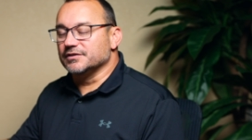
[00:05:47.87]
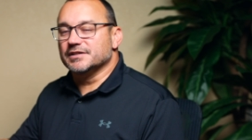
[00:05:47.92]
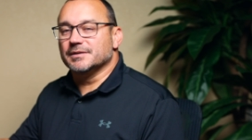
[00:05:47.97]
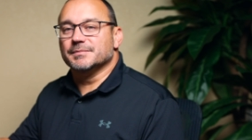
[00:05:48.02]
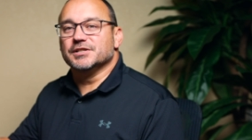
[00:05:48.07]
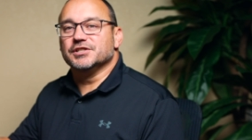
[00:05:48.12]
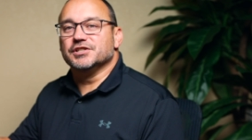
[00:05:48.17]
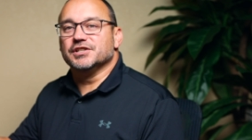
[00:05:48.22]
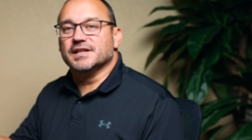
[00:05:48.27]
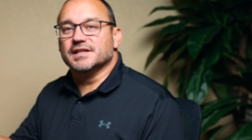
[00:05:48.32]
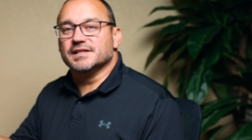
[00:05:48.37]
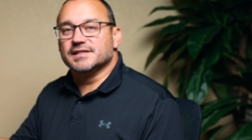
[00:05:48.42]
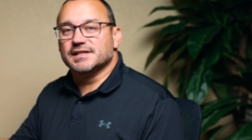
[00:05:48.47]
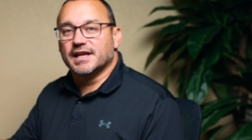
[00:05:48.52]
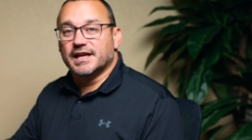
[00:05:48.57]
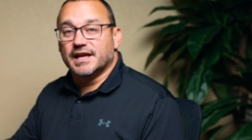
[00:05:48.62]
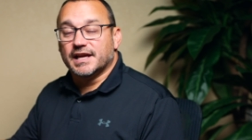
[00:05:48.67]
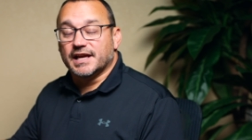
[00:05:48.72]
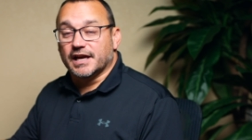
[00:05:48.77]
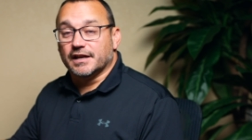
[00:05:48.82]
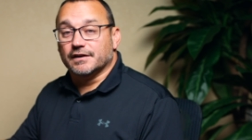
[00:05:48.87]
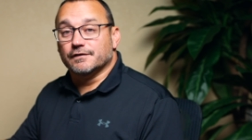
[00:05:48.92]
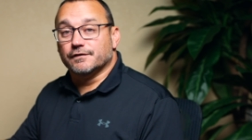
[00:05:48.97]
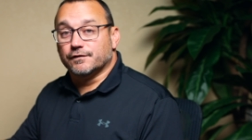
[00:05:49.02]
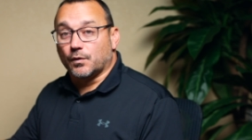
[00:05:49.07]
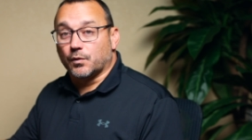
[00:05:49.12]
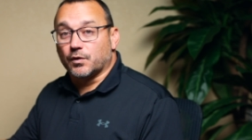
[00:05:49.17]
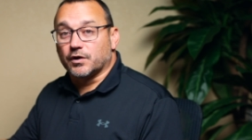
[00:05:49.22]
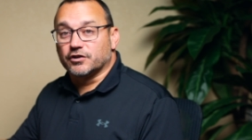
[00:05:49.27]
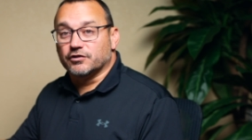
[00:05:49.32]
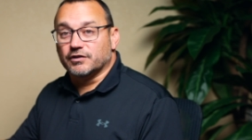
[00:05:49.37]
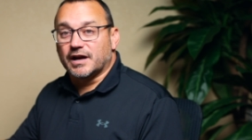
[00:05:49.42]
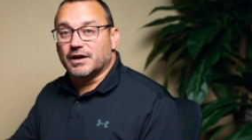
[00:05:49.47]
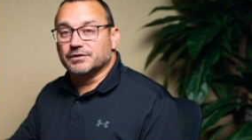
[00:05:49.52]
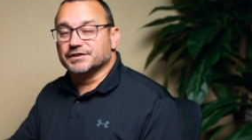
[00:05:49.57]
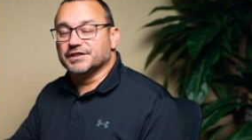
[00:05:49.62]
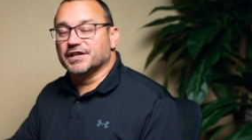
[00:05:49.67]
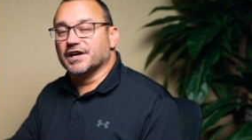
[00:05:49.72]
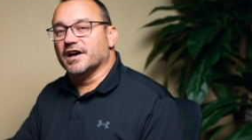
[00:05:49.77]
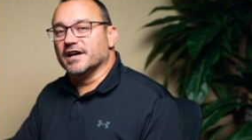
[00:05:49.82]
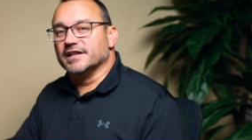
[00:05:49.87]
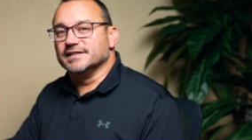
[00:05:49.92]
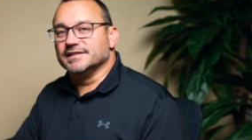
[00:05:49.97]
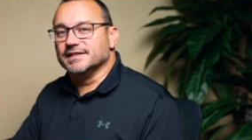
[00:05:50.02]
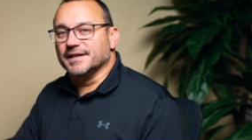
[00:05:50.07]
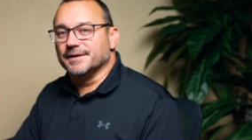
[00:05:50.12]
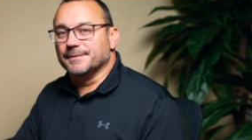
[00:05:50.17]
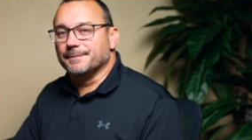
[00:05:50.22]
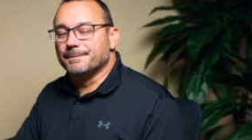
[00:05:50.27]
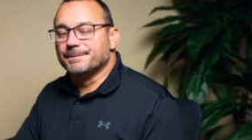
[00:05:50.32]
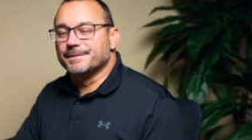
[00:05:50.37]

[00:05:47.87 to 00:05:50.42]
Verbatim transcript: images and foreground content.